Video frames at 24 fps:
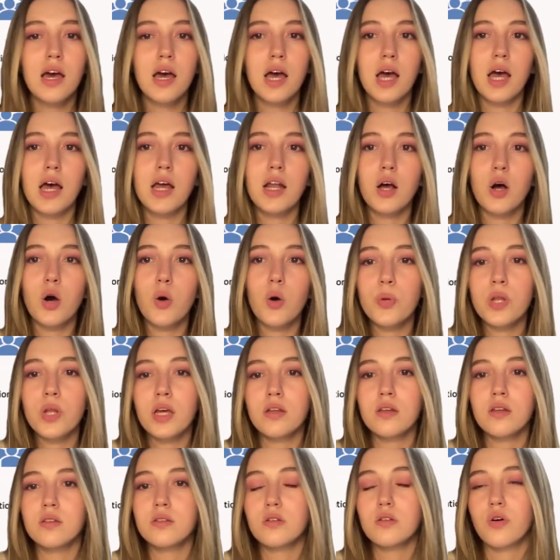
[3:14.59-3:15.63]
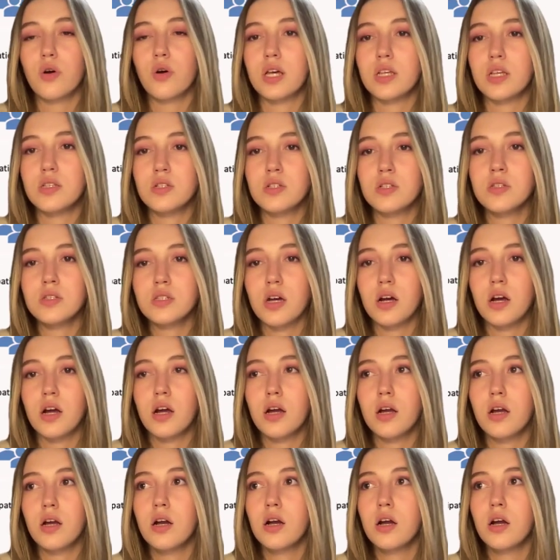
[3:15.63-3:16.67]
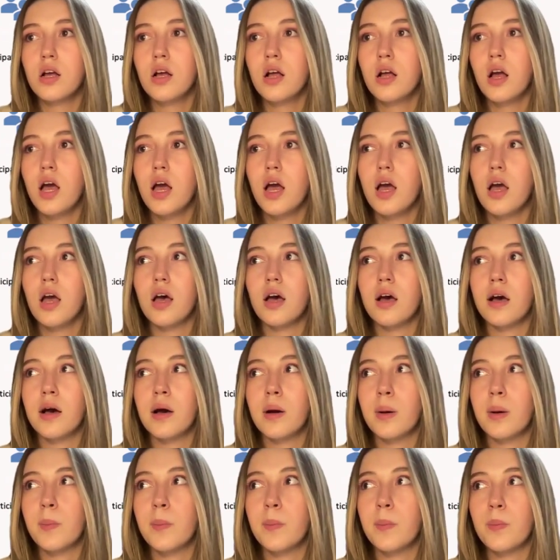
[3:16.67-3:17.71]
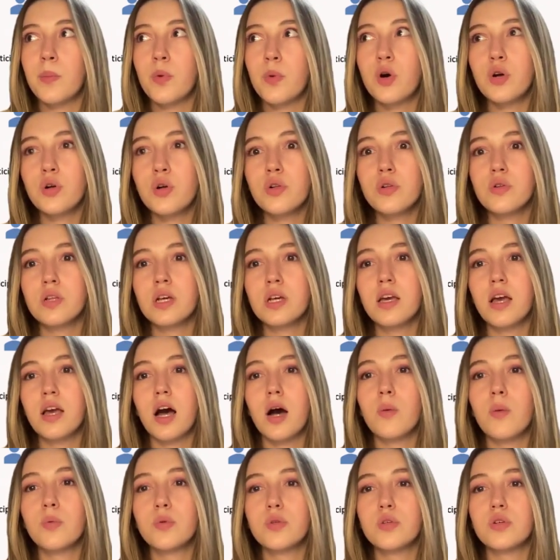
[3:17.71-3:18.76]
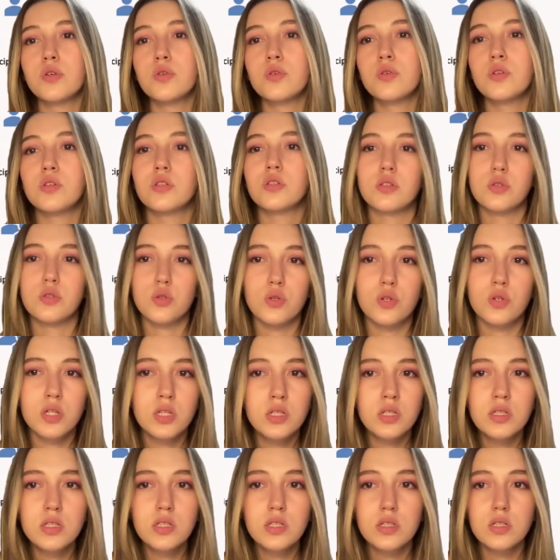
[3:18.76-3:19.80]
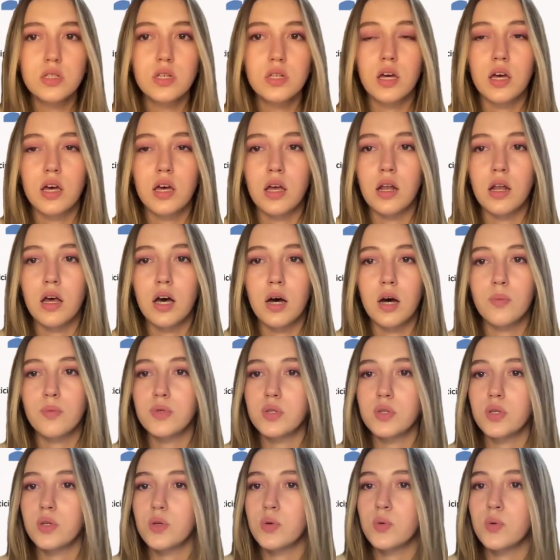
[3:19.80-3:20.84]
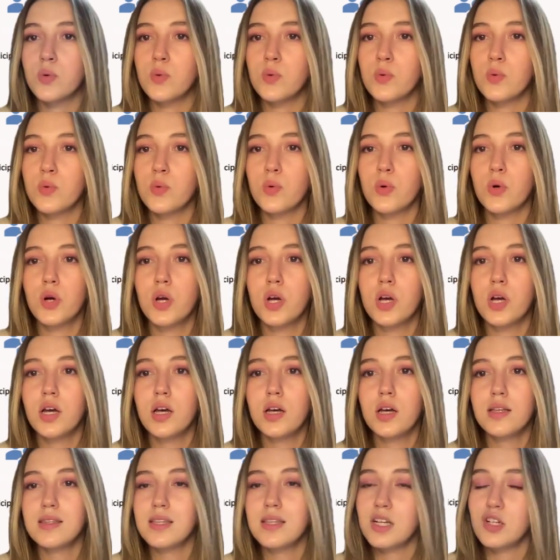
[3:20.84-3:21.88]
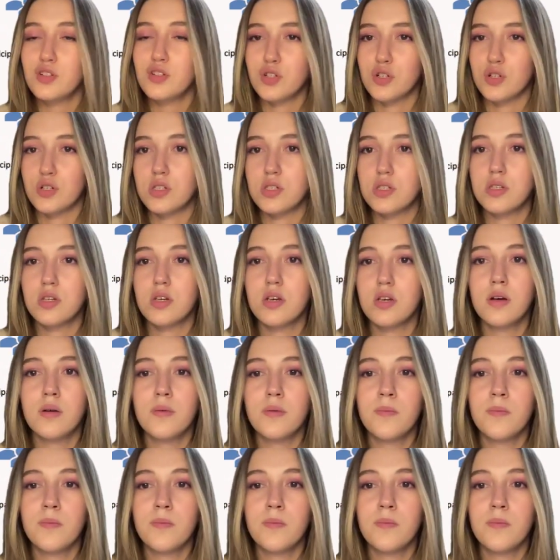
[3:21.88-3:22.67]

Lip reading: And open-ended questions are morally up to the students and up to teachers.